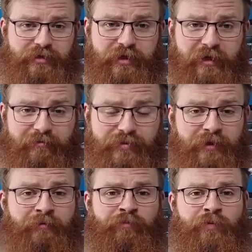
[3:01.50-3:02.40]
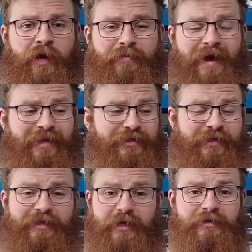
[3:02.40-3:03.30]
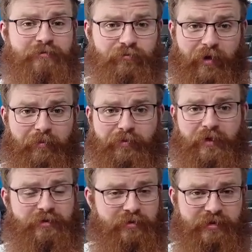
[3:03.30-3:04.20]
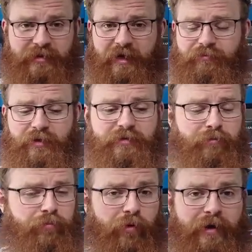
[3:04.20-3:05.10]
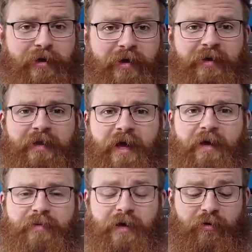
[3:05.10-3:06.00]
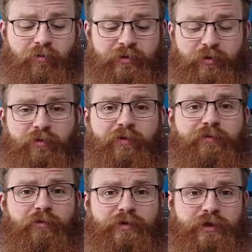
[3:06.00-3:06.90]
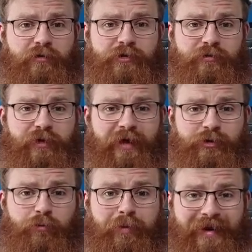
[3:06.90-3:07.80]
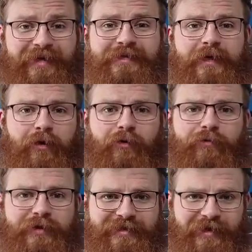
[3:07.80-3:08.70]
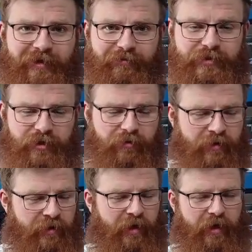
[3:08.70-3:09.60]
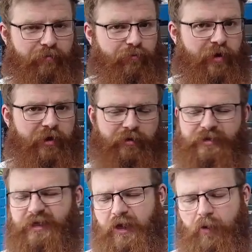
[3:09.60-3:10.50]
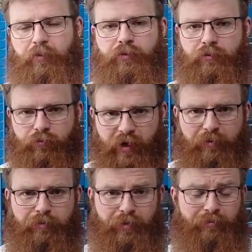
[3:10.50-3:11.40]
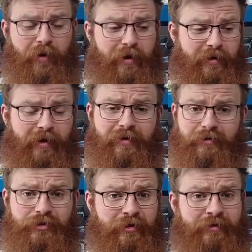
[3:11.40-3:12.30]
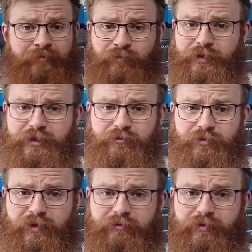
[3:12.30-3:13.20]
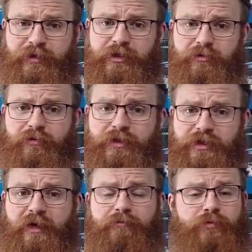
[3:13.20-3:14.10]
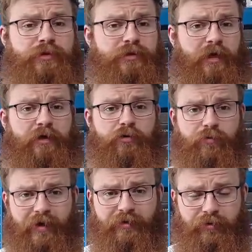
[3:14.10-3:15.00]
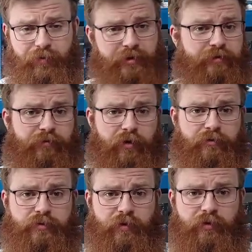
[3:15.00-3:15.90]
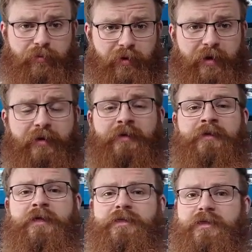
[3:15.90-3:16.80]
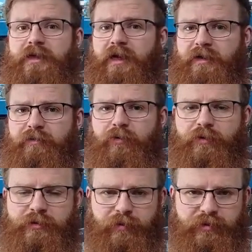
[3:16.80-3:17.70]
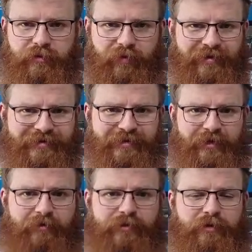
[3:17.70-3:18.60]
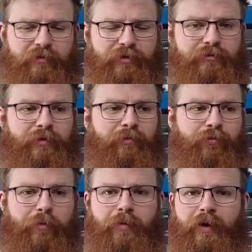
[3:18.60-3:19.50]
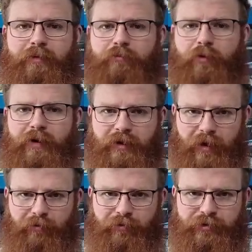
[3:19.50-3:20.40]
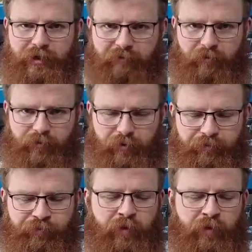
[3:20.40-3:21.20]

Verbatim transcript: the seams um, actually doesn't rip, doesn't snap, doesn't break, um, and almost all the force goes through the actual plastic of the sleeve, so um, really good. There's a couple that rip, but by and large this is really, really strong seams, which is a great piece of news when you're buying slightly more expensive inner sleeves. You don't want them to be ripping and breaking when you're sleeving with them.